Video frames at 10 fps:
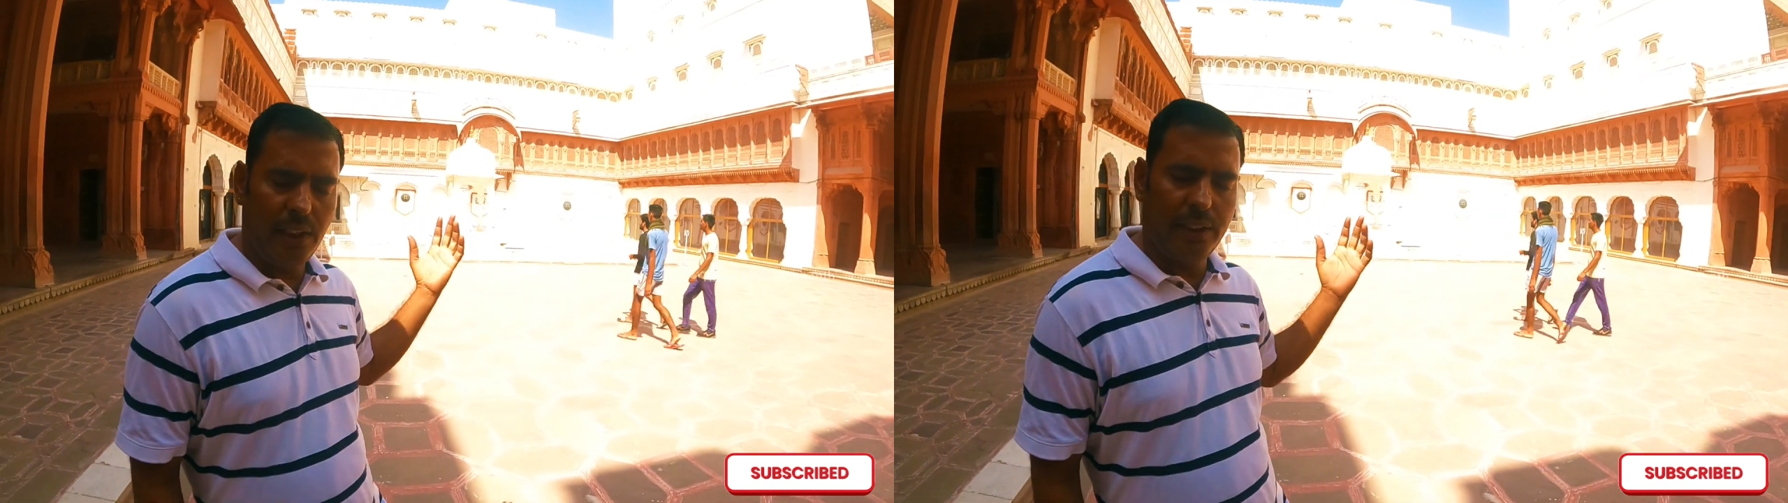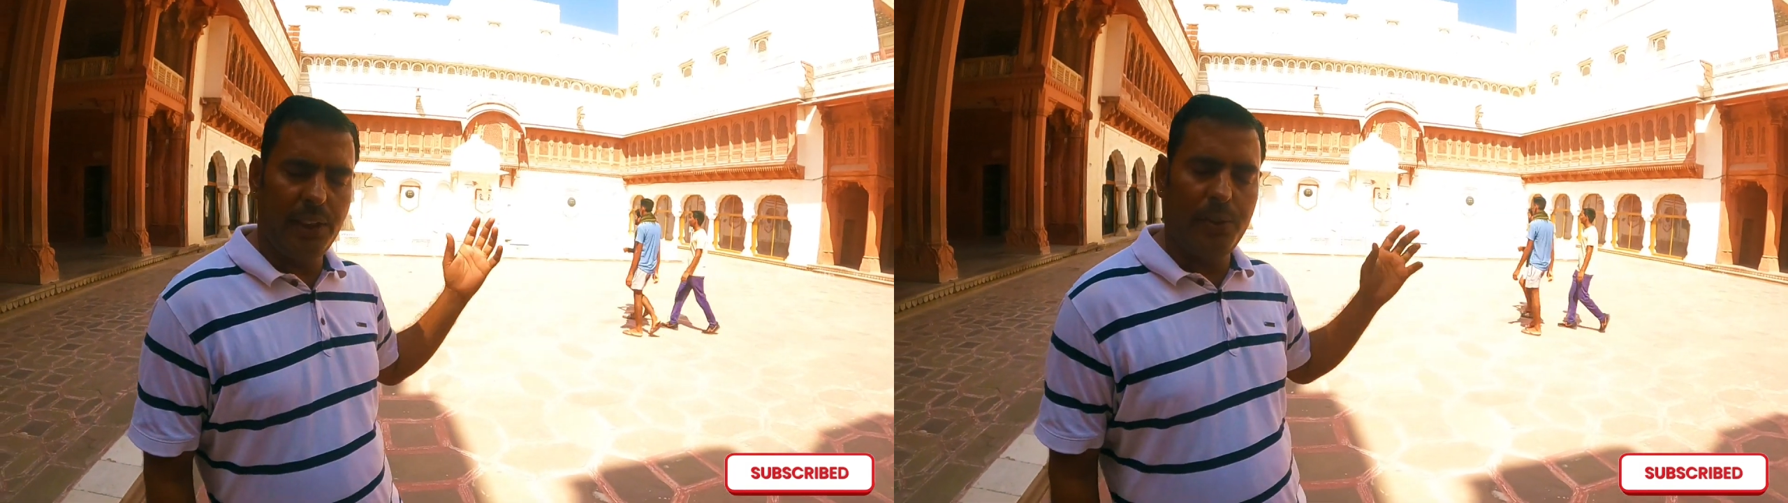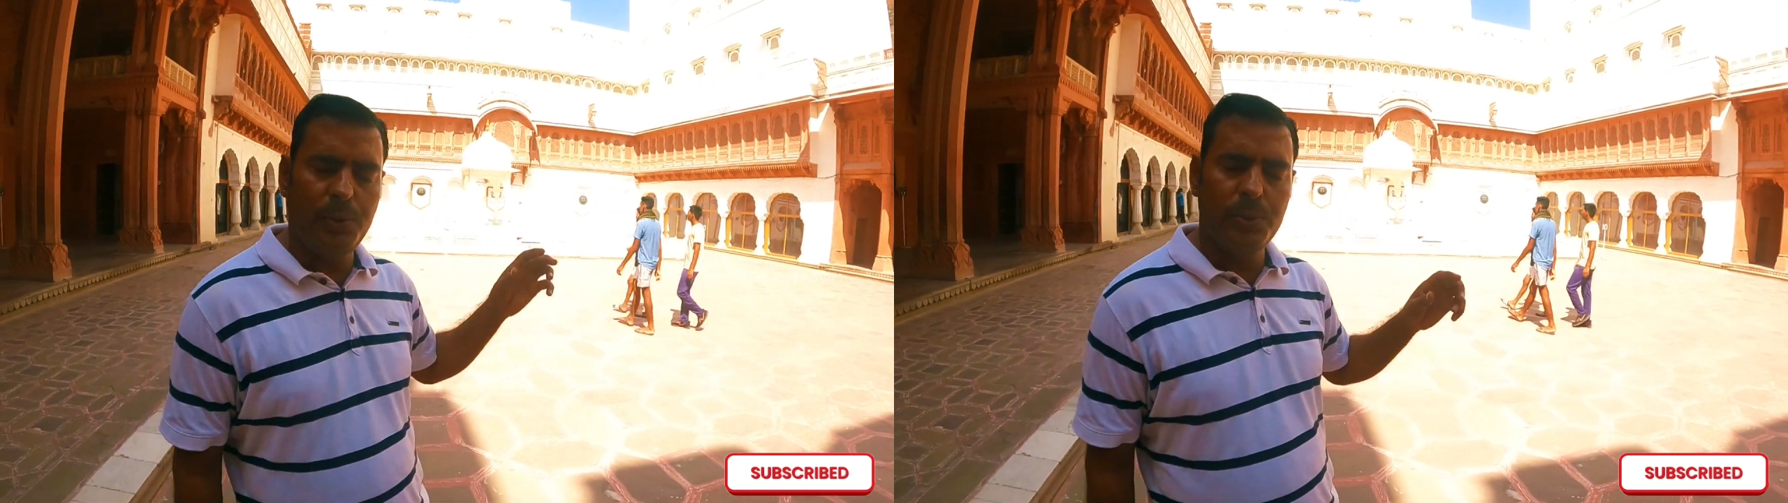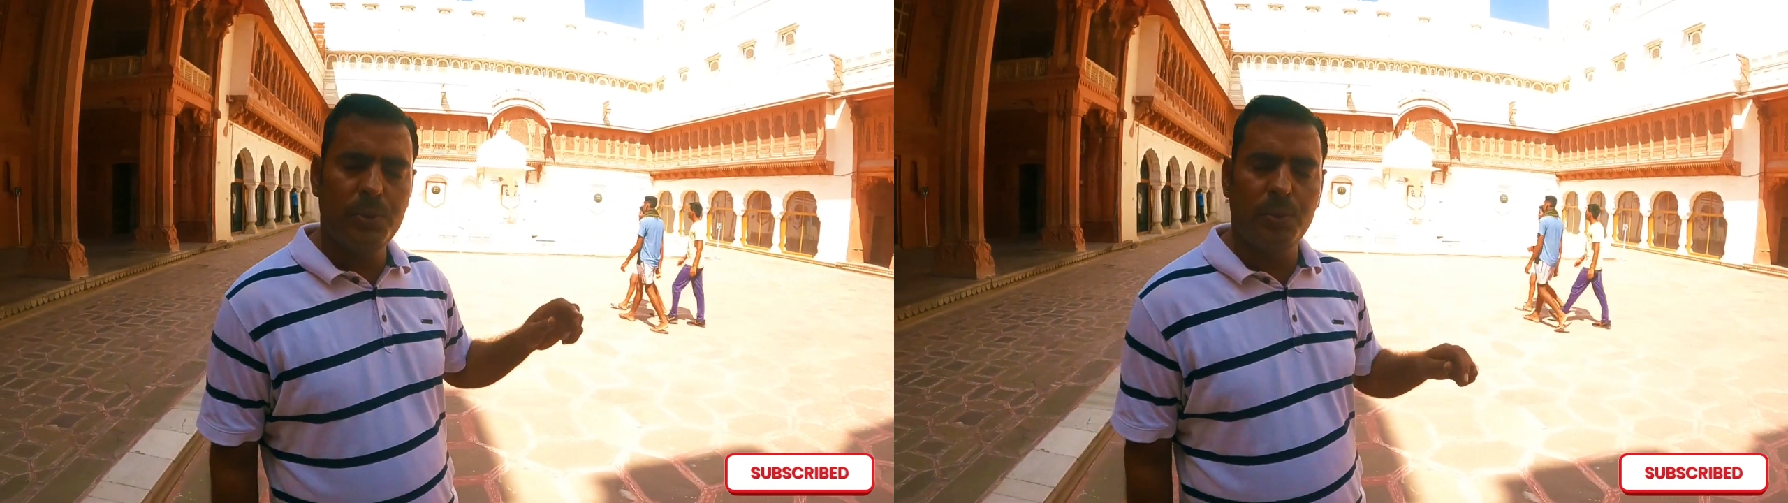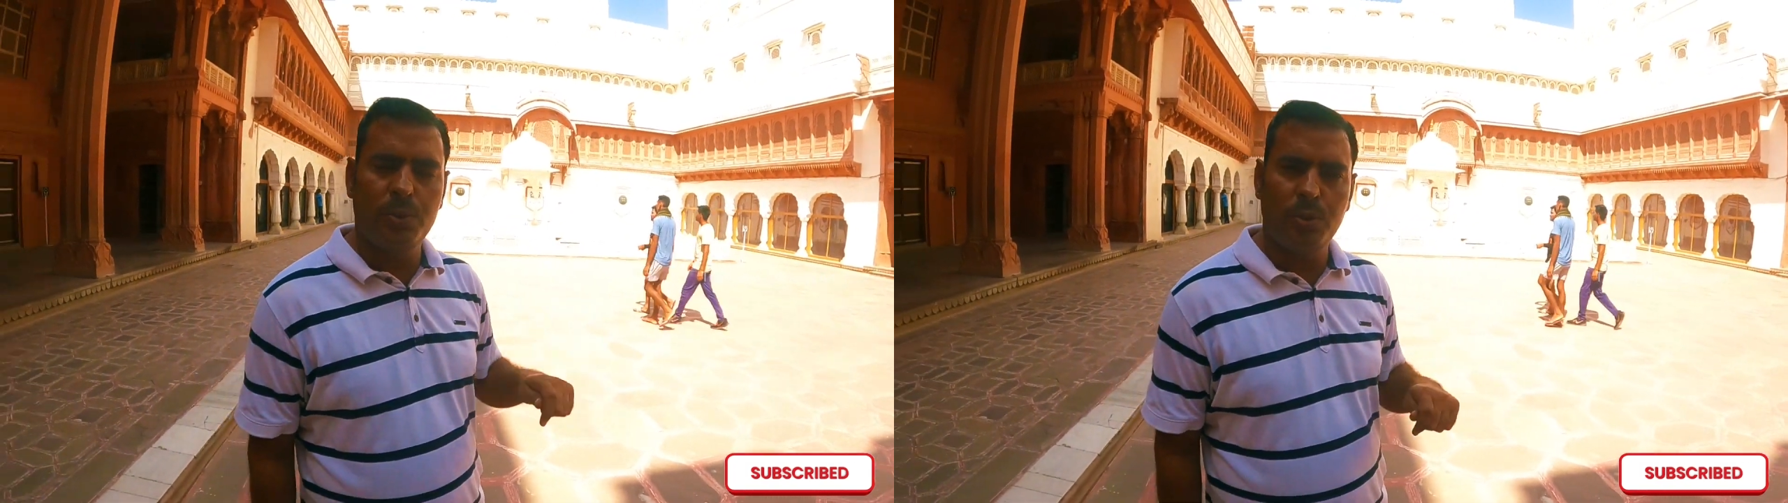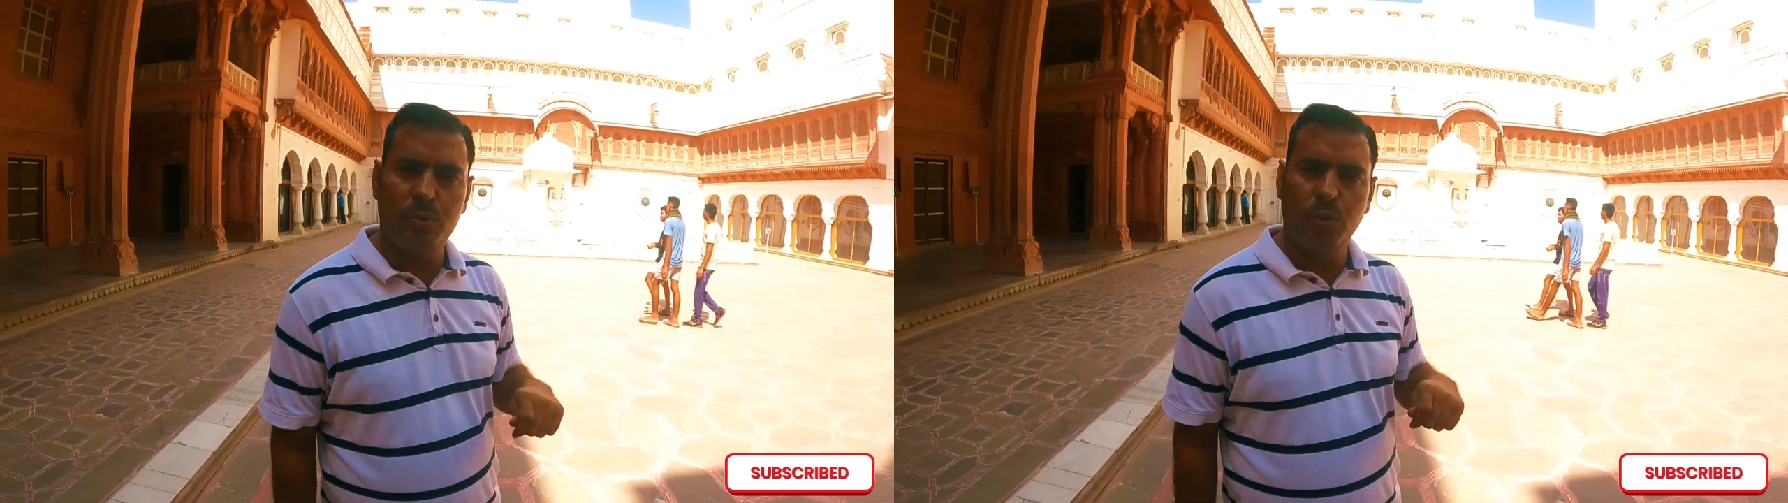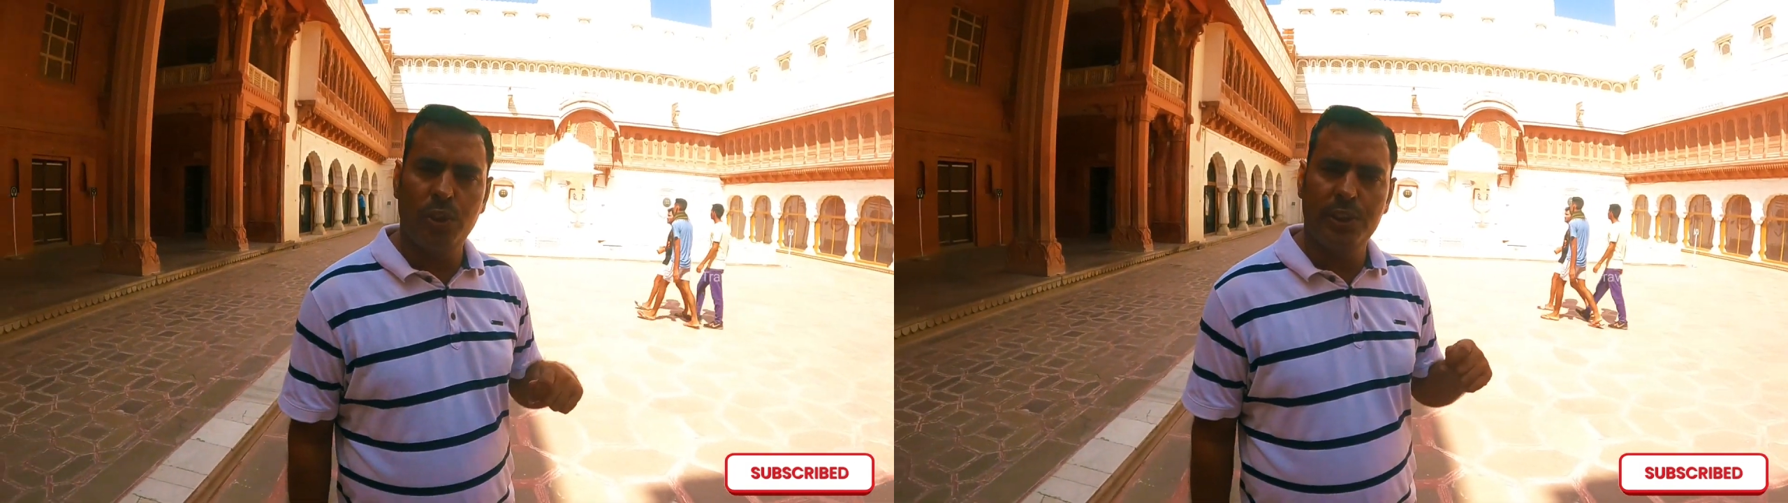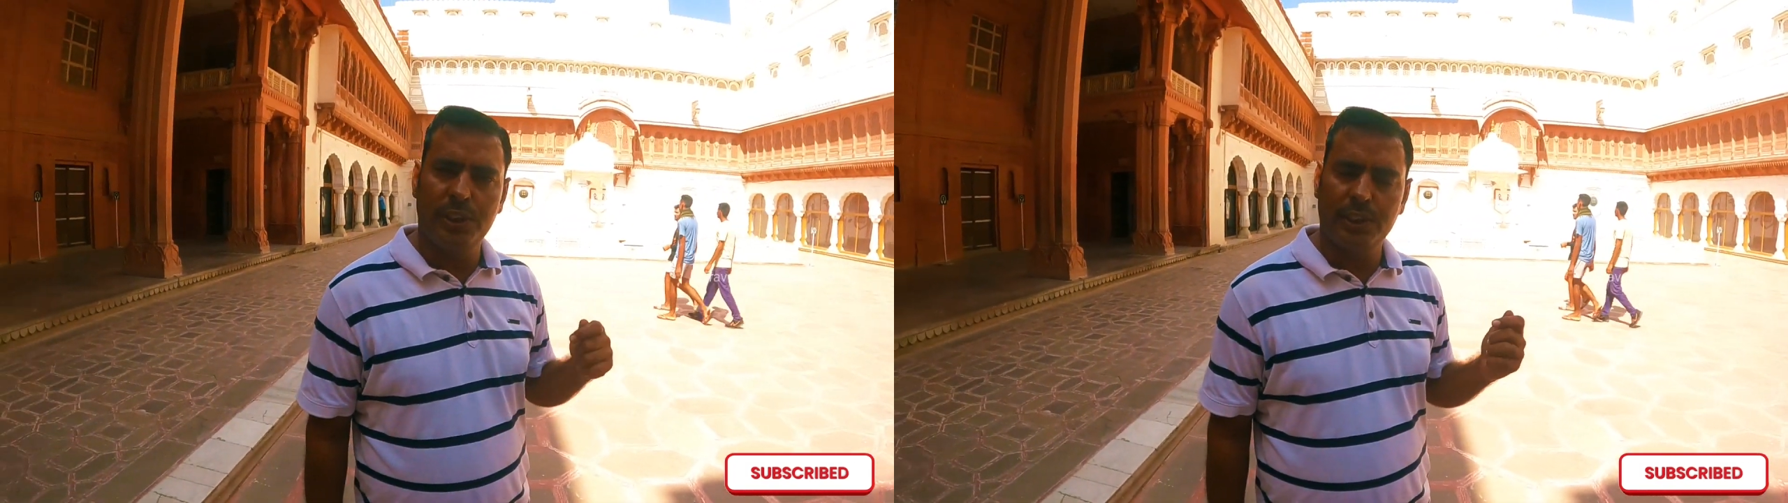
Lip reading: and they used to throw water